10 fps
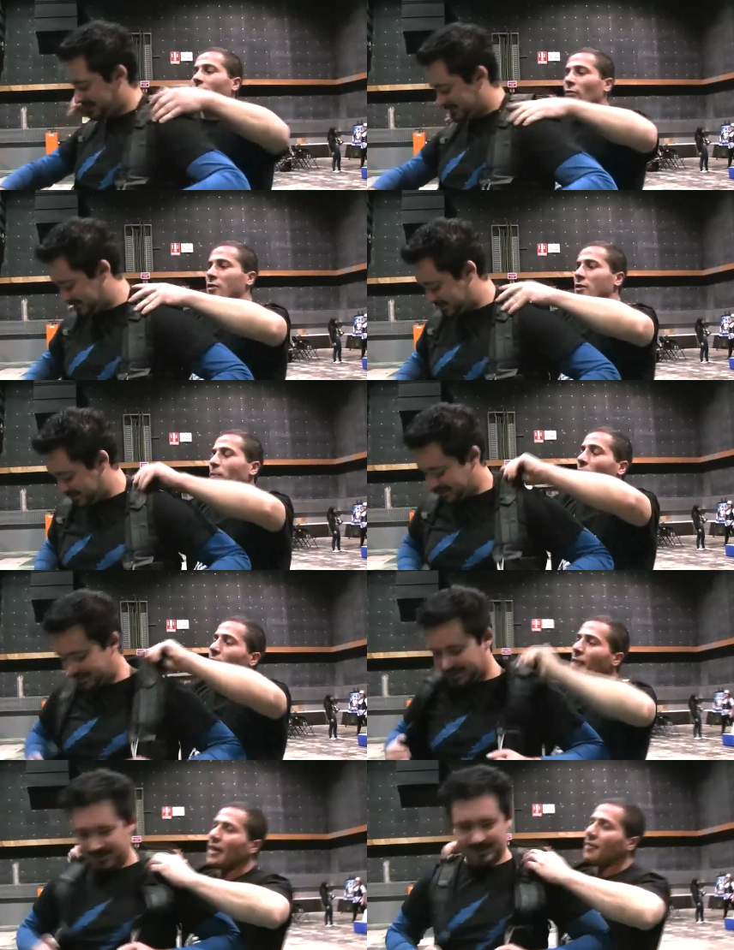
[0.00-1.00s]
Speaker 1: for
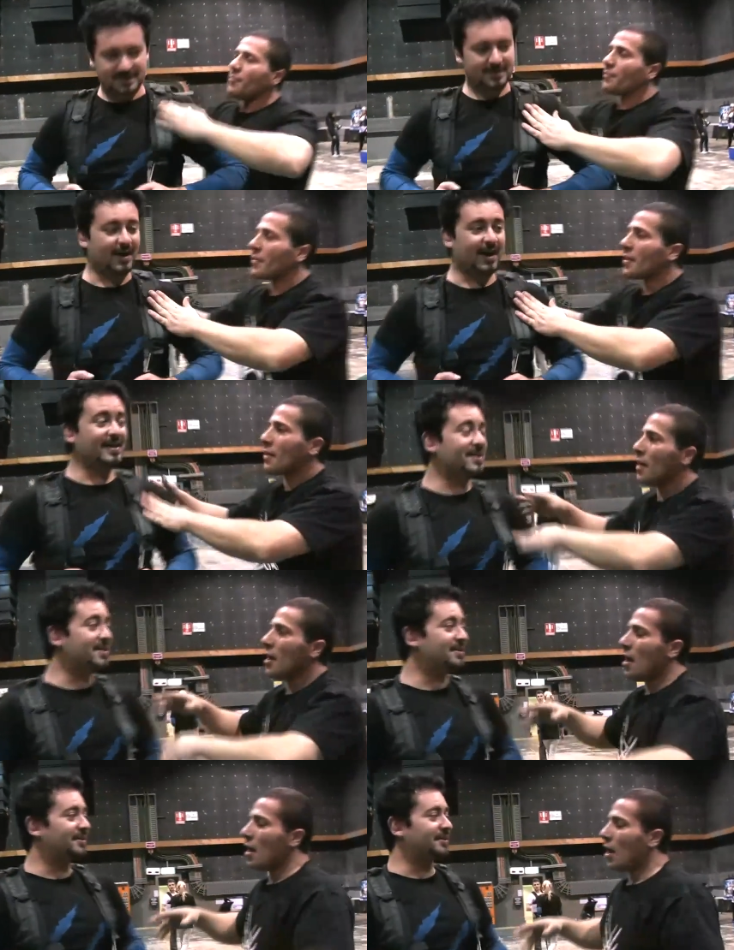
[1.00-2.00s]
Spider-Man.
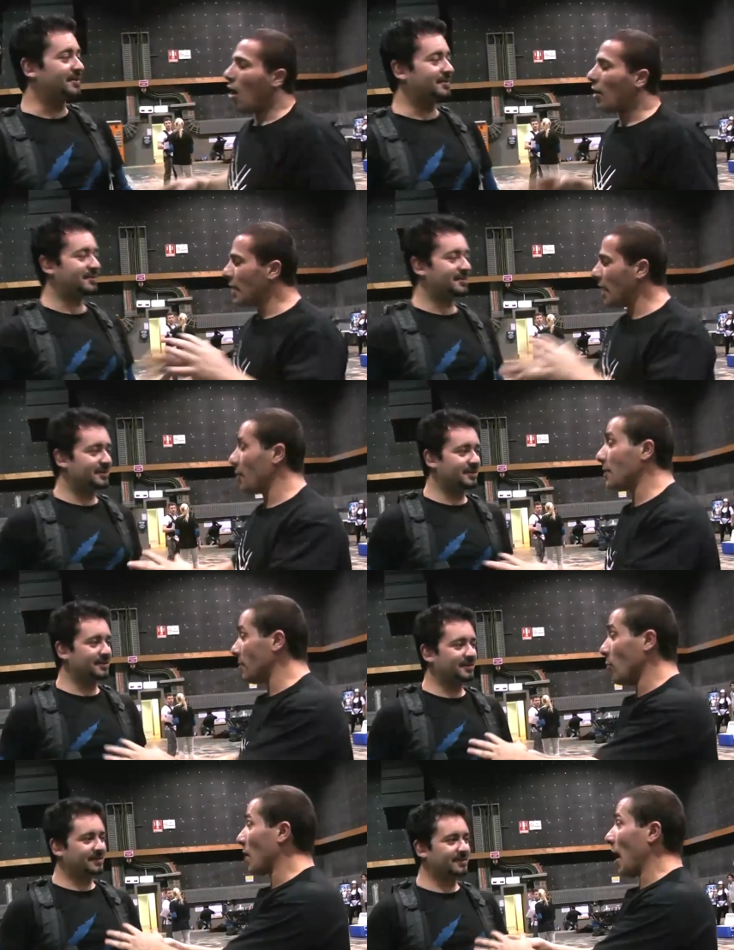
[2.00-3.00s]
Oh. oh, you know, these
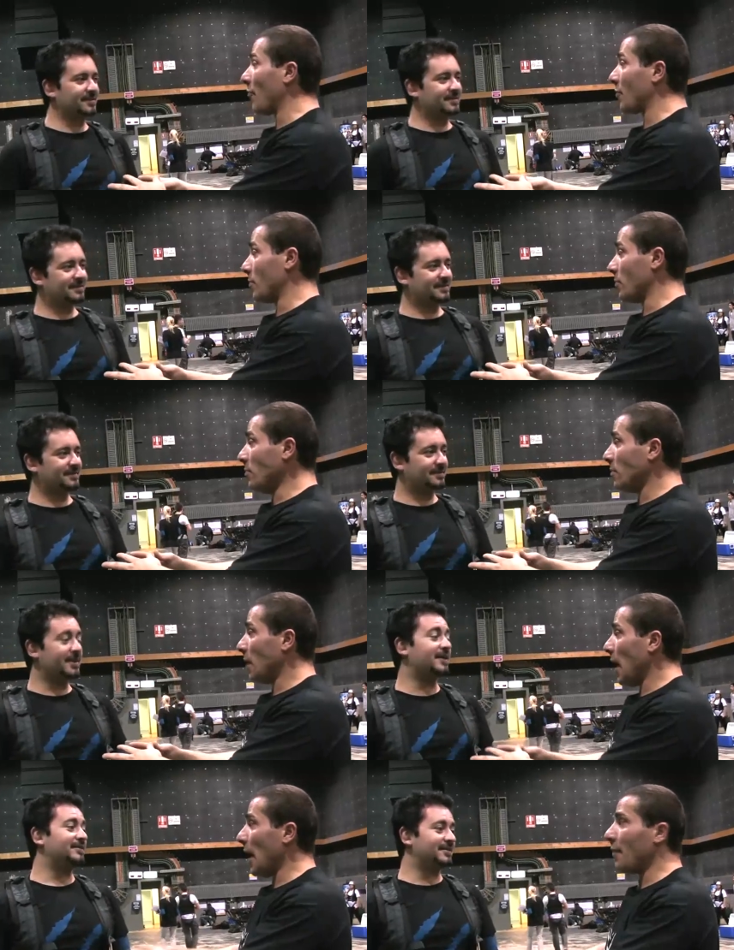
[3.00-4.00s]
are more comfortable
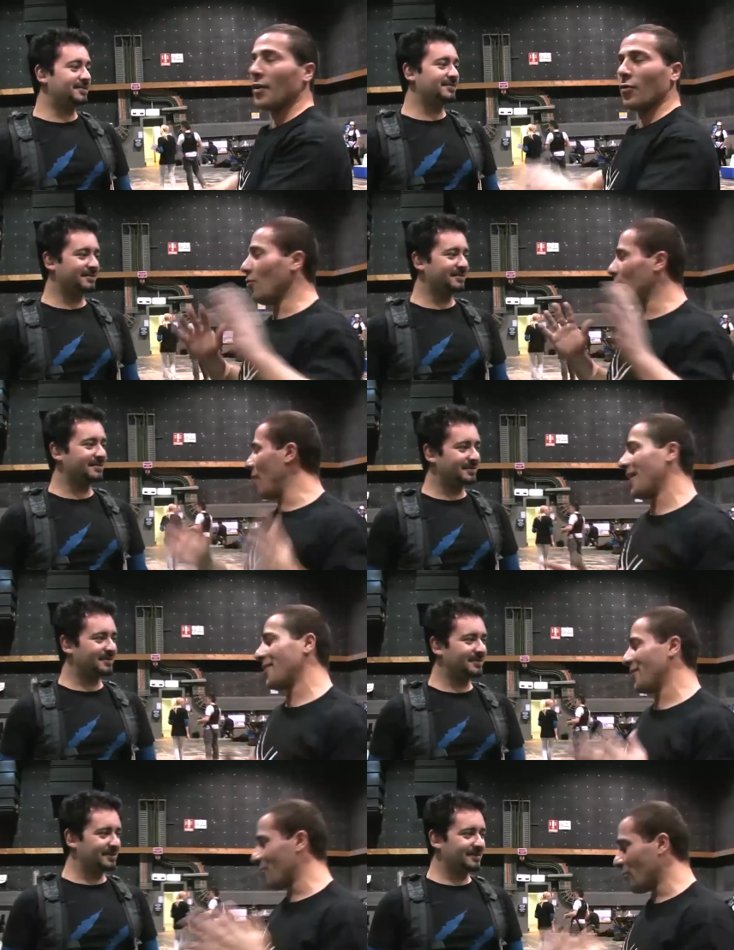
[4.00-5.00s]
and they're all
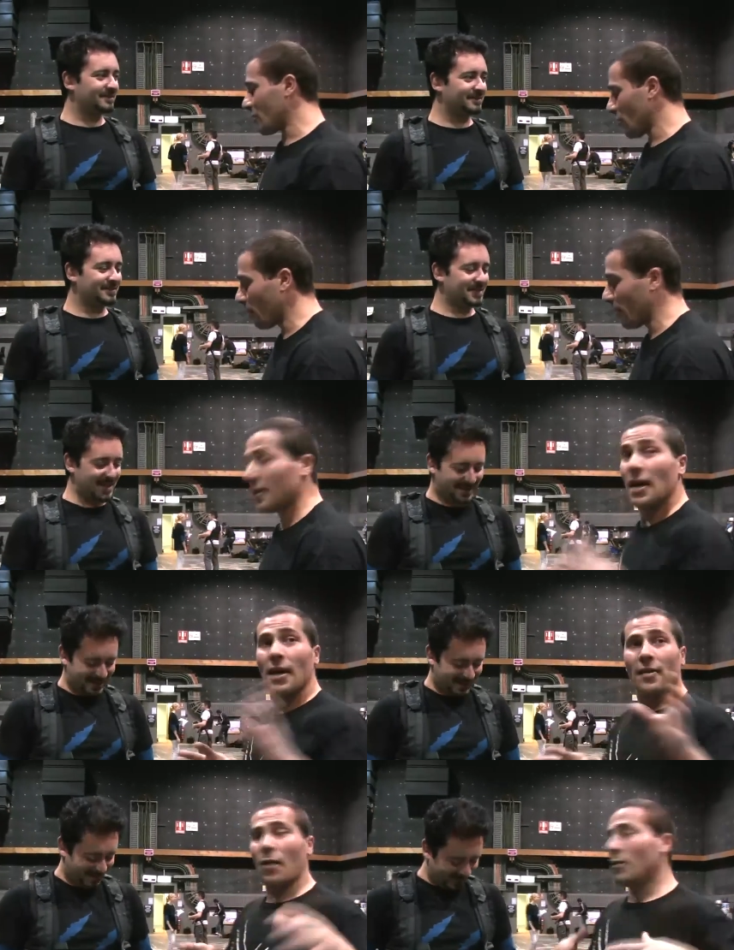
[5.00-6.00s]
rated, they're all strong, but
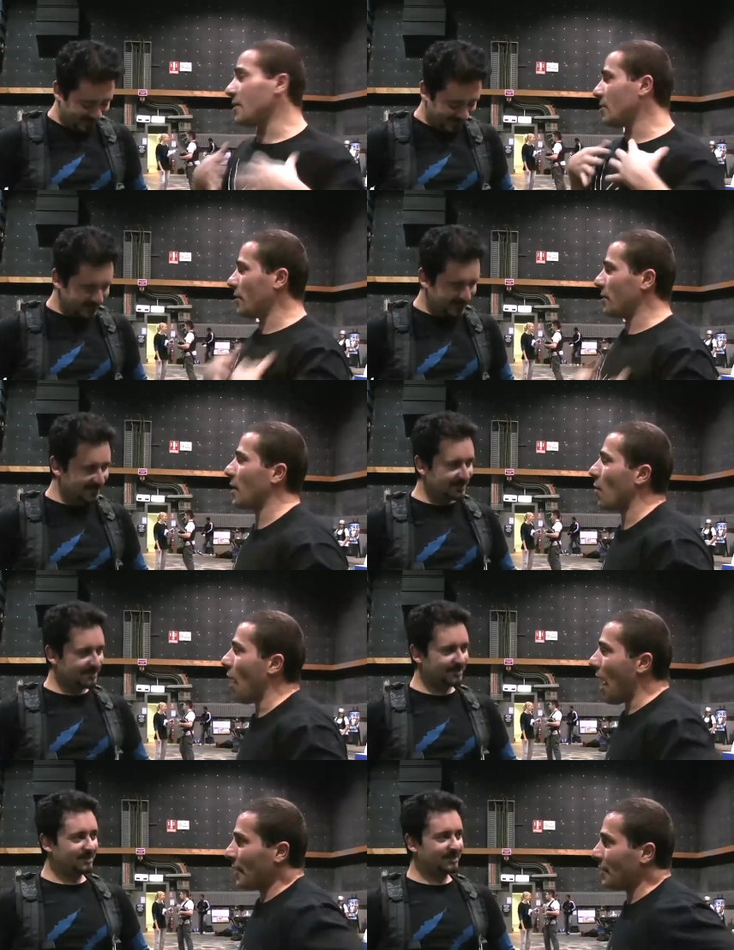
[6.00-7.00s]
they were designed to go
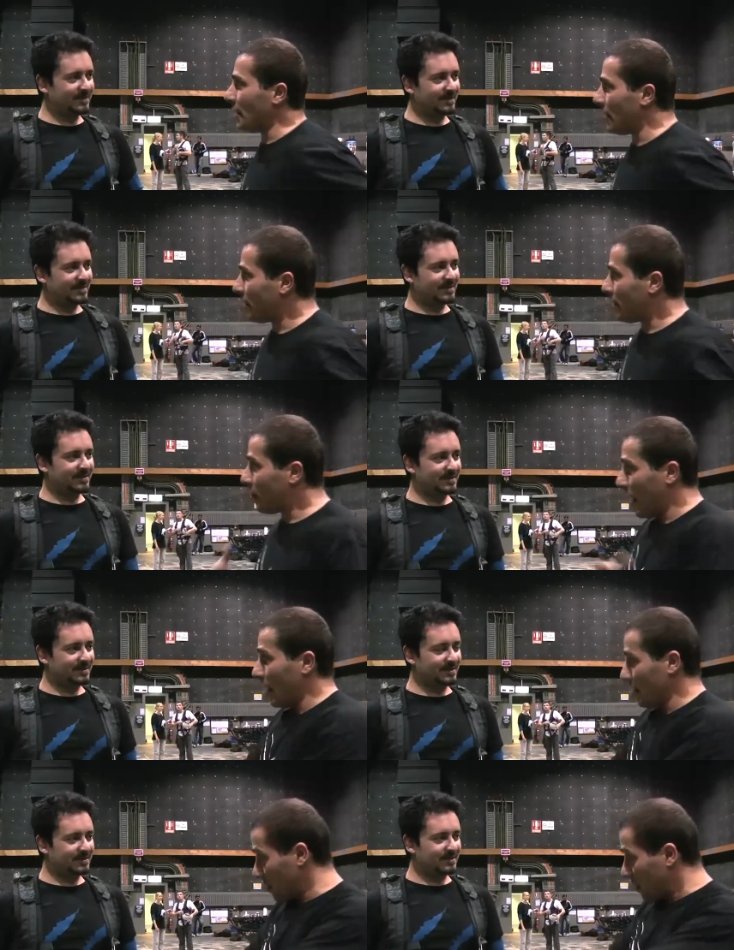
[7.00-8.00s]
under
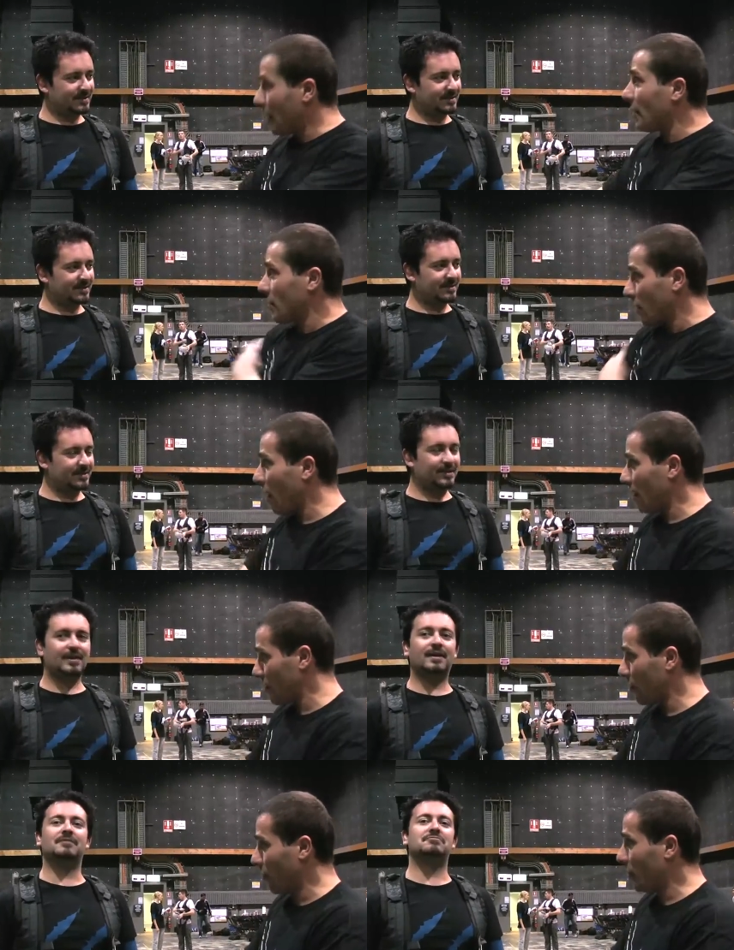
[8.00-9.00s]
that skin tight
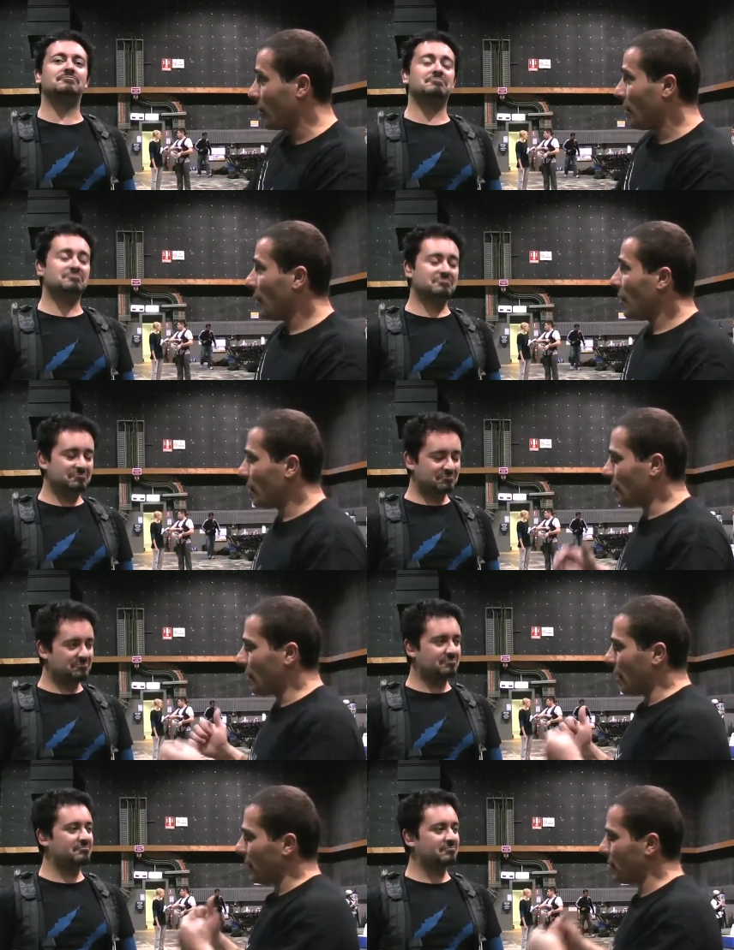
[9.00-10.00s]
suit.
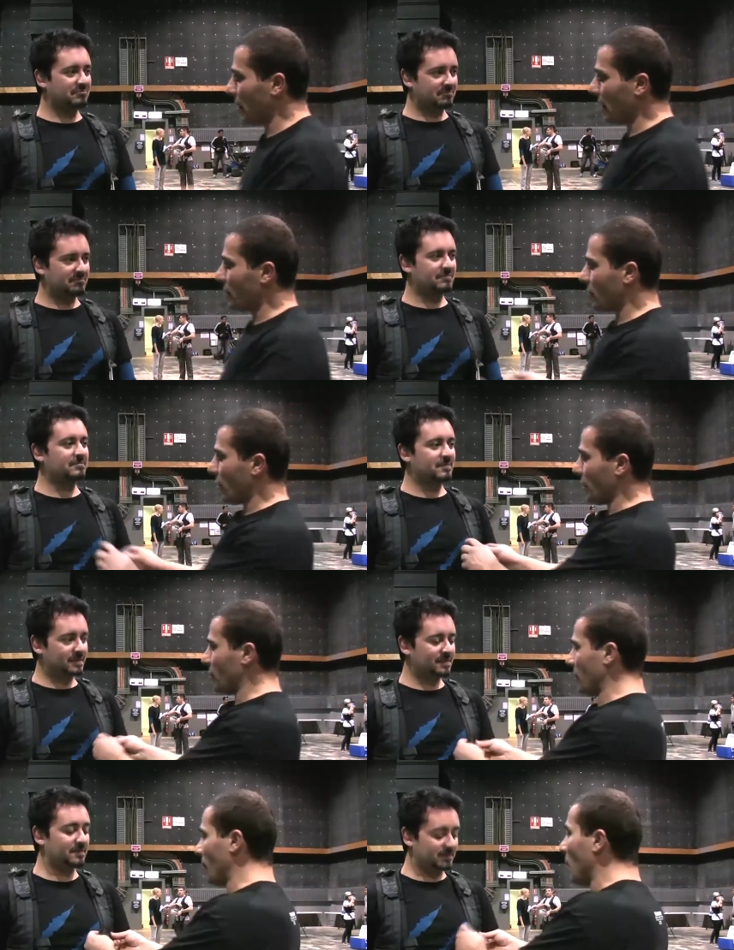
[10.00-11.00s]
There's less less
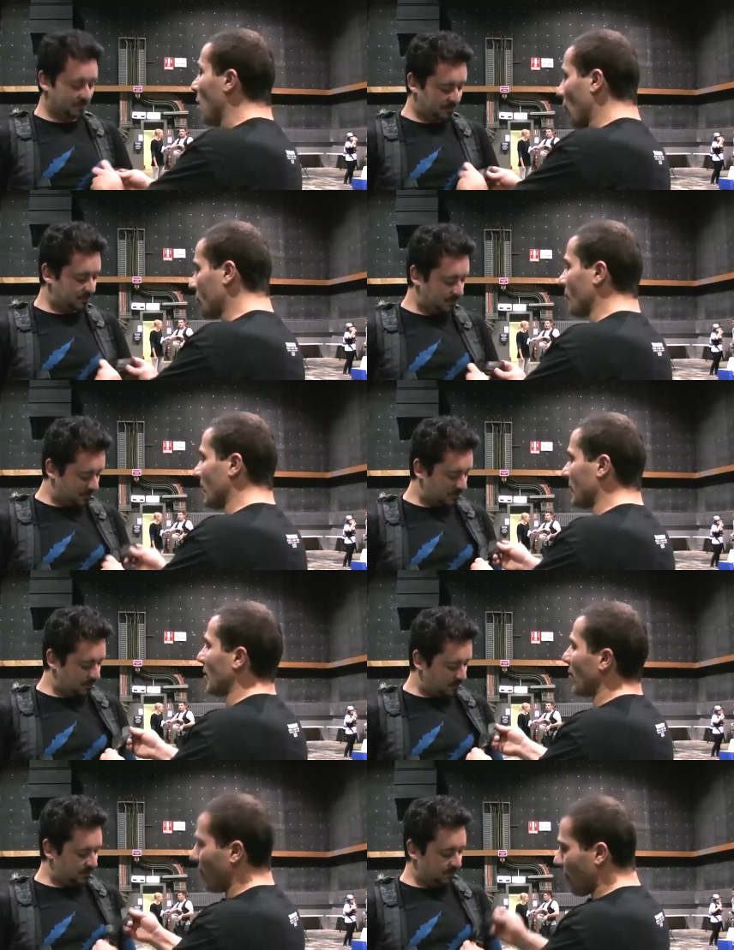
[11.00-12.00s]
stretch in them, which means
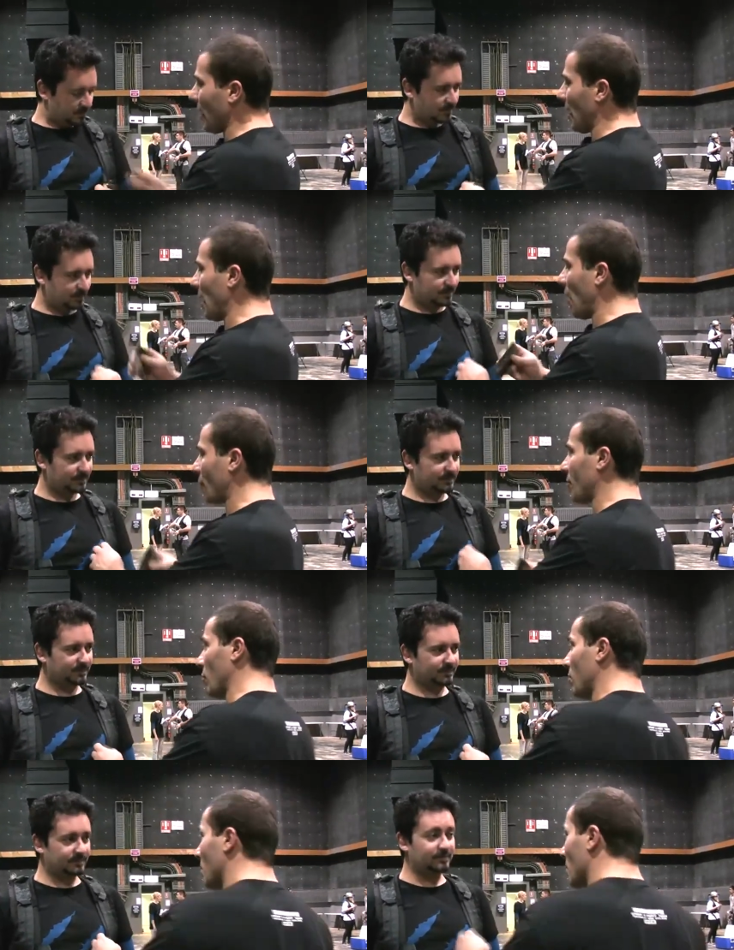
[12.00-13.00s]
that they're very uncomfortable.